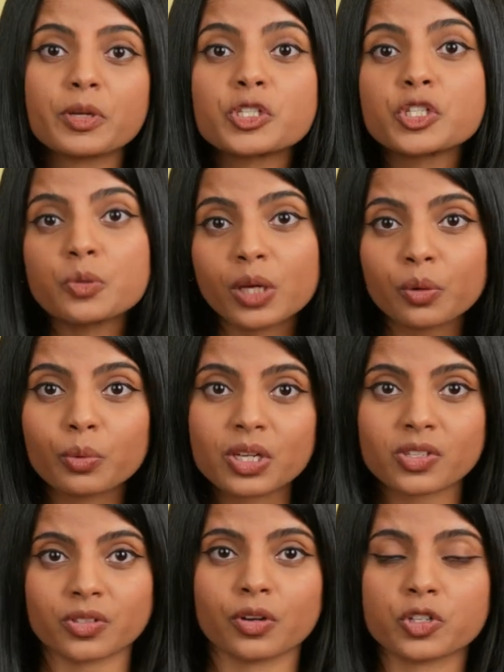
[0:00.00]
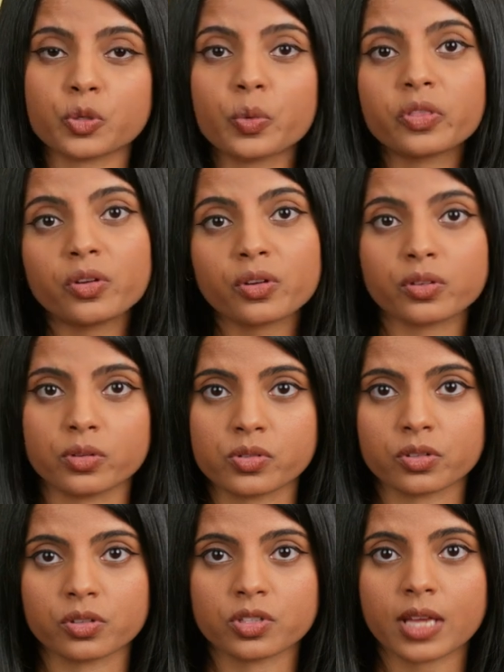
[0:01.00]
But doing research with your
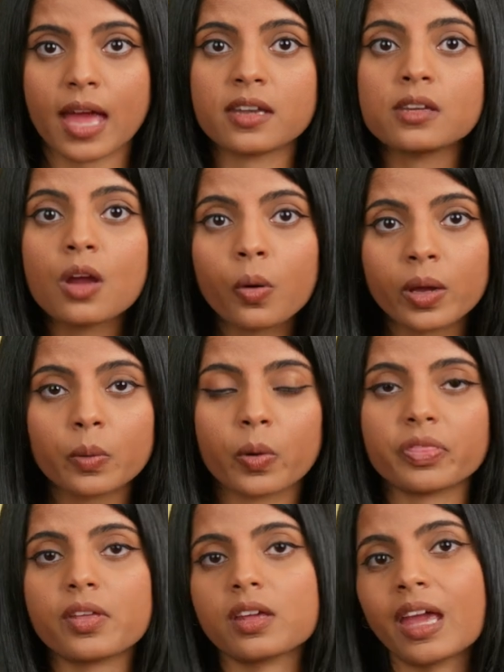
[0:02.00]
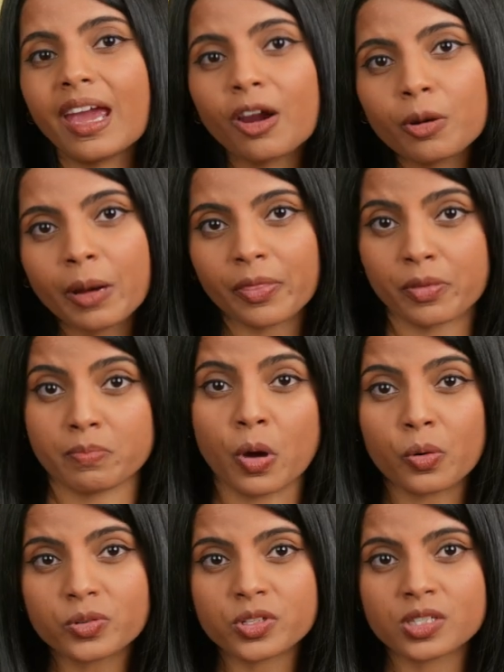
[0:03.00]
users and knowing what they care about the
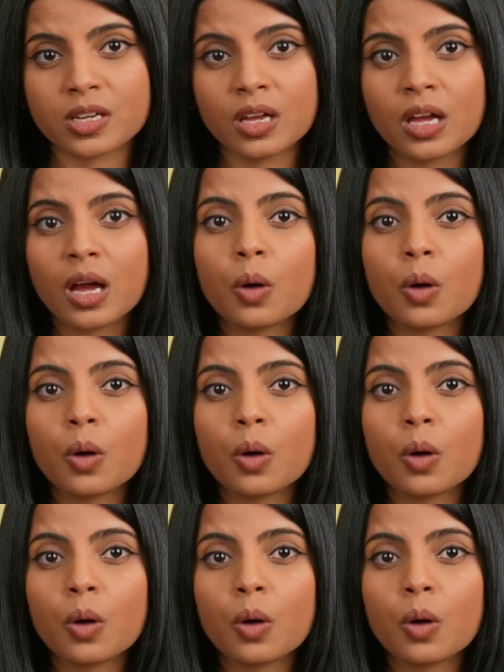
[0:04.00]
most